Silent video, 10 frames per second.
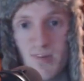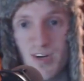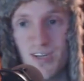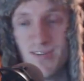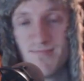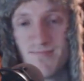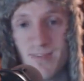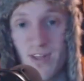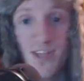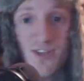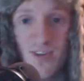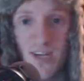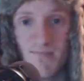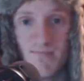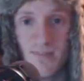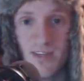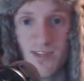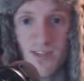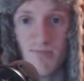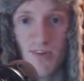But unless your name
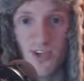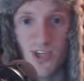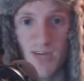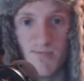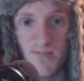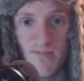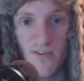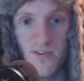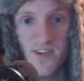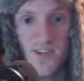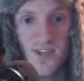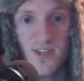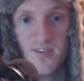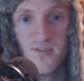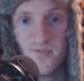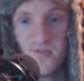is LeBron James, of course.